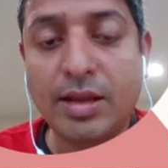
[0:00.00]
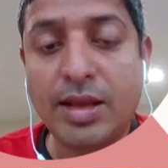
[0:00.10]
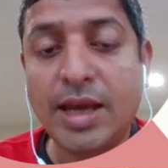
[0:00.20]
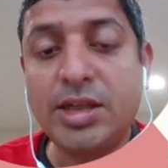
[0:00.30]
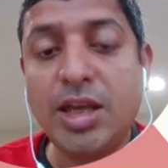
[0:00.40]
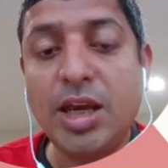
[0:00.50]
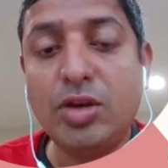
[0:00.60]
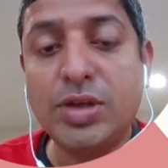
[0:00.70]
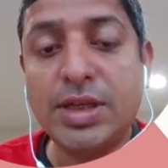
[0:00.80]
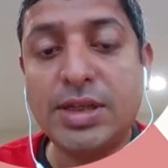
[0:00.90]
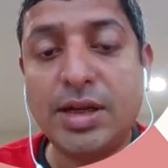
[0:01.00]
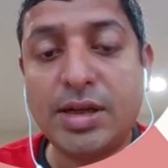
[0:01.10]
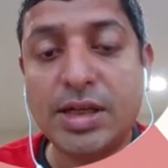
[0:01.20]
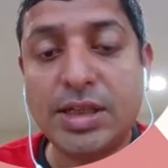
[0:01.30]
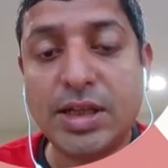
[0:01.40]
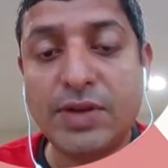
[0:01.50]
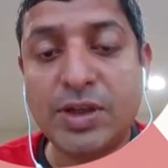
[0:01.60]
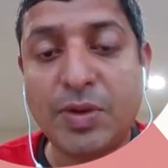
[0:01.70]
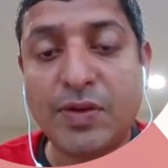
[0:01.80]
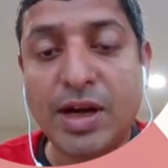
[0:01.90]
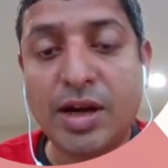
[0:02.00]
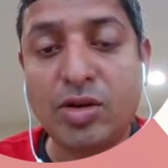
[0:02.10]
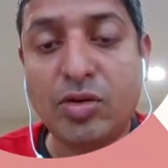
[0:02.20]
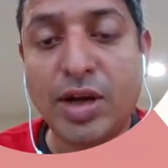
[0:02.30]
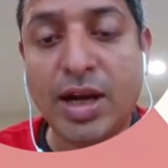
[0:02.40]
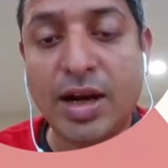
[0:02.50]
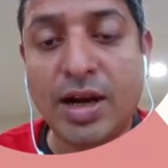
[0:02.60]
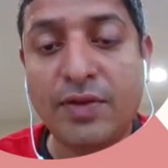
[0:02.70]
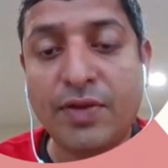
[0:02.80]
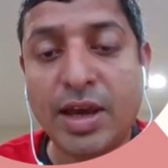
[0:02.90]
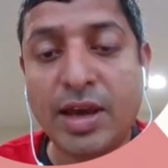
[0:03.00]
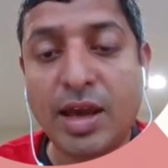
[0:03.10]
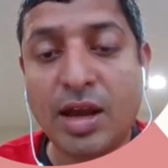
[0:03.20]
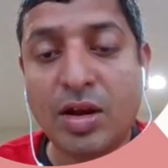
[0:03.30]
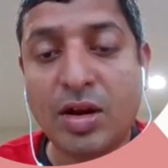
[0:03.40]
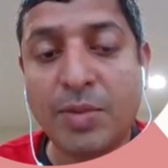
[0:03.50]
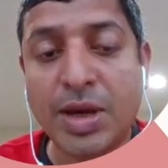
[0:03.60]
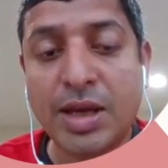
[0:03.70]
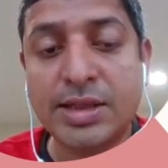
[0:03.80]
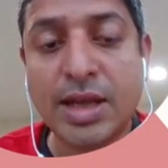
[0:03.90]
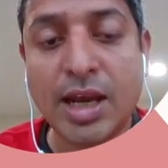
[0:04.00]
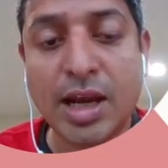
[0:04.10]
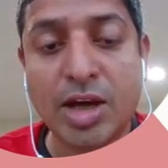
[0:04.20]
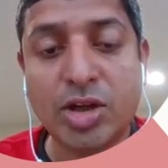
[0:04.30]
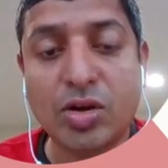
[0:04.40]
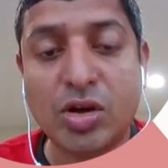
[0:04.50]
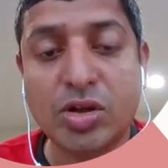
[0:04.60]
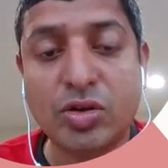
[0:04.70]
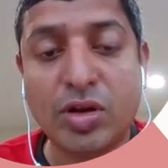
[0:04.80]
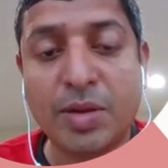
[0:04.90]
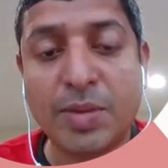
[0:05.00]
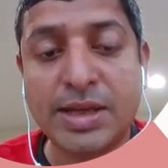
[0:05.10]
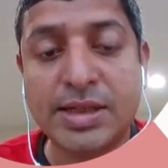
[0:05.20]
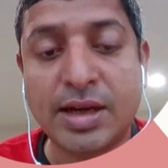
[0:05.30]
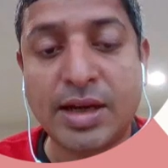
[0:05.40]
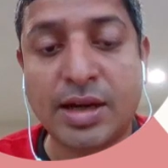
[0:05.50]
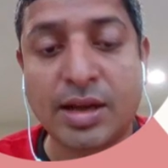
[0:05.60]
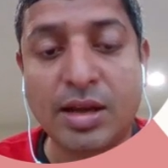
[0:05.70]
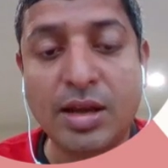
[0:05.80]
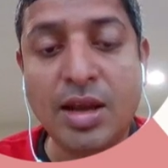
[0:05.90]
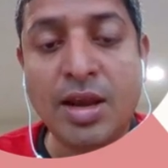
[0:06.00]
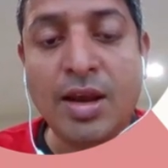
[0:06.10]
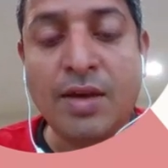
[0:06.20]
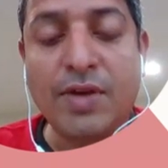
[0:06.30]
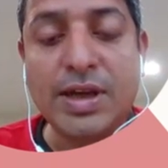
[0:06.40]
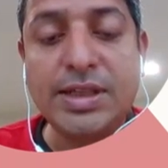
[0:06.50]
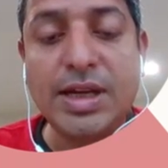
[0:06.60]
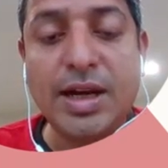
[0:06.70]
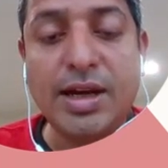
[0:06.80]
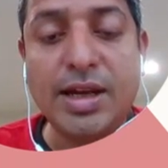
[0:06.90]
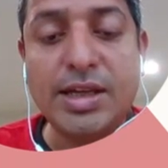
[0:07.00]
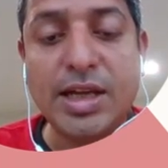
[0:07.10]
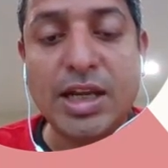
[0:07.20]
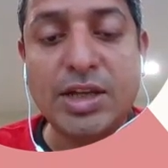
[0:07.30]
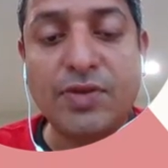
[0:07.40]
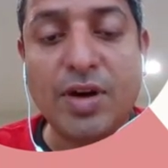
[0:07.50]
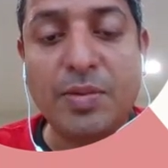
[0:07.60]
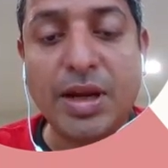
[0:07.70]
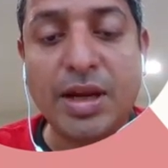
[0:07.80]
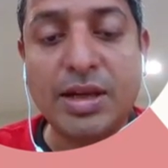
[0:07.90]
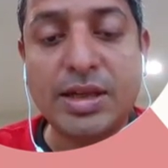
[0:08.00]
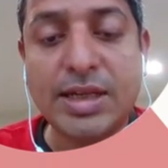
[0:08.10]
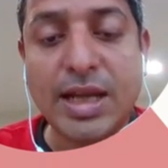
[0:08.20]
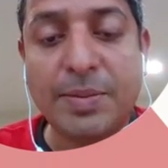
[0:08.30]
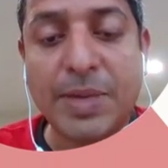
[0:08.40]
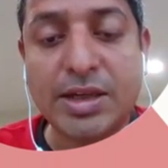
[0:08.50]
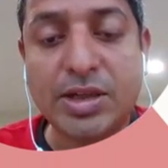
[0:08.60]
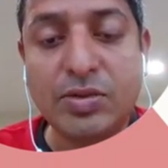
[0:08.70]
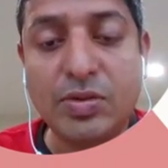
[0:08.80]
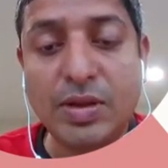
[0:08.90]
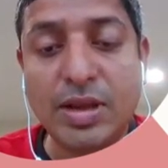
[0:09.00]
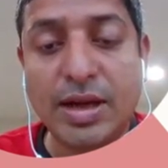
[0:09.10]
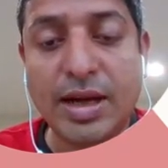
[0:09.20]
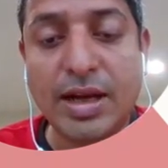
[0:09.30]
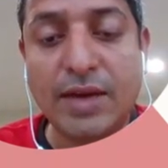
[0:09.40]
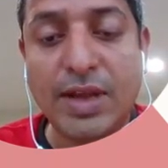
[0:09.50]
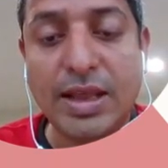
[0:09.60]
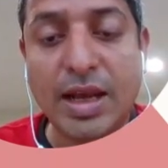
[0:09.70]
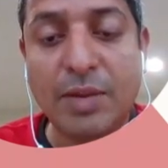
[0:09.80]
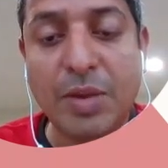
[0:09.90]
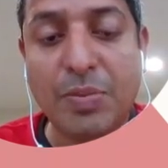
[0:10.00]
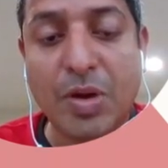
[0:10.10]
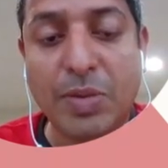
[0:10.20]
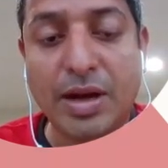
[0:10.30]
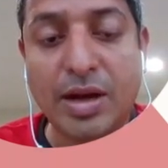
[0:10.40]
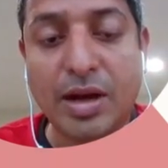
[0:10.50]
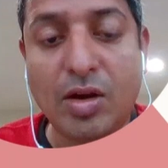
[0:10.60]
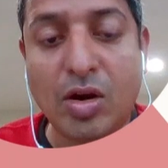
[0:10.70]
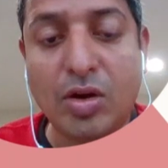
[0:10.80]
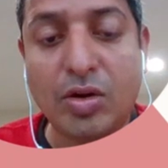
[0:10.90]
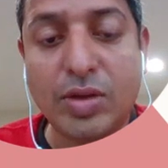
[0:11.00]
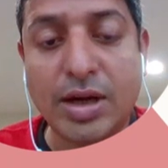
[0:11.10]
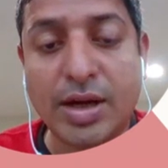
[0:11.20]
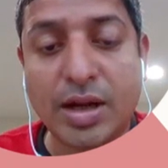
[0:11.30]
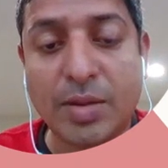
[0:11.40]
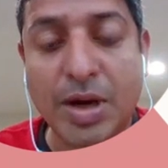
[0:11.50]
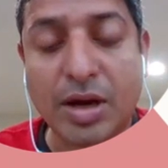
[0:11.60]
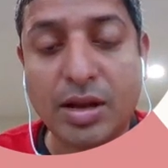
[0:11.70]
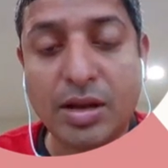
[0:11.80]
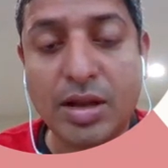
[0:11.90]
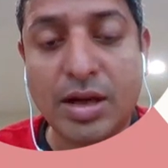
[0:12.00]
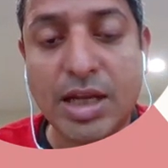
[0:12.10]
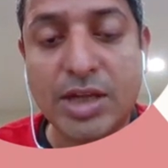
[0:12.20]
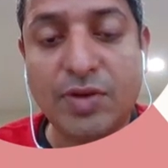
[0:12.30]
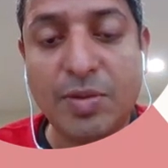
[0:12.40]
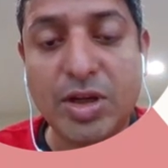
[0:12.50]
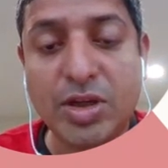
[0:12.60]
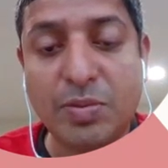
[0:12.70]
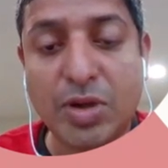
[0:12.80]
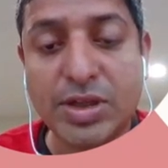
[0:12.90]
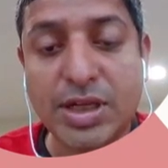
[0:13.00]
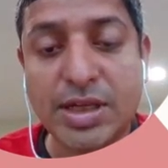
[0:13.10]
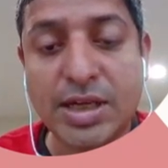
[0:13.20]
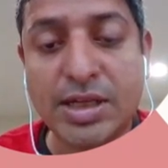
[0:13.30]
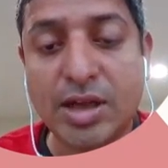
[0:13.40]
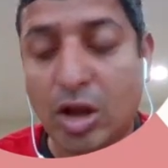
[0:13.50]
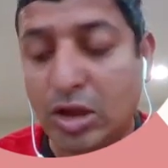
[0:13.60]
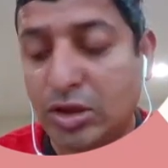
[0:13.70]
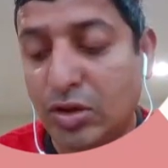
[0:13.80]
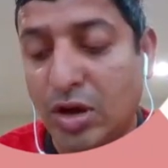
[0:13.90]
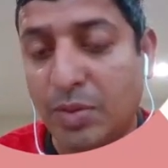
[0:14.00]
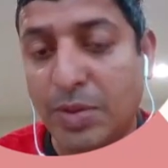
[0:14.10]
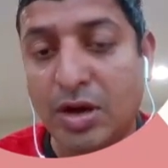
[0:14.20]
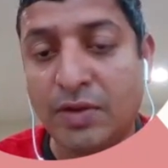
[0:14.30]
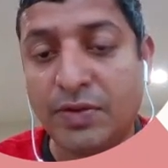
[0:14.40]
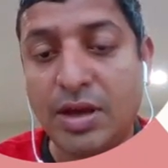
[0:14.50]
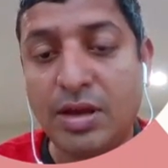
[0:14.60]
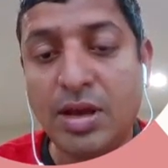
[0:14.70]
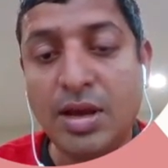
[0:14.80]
The SDA uses the trust service provider to de-identify, anonymize, hash, or pseudonymize the data. Once the data is transformed in step S2, the data will then be populated onto the data mart. The transformation process is also not part of the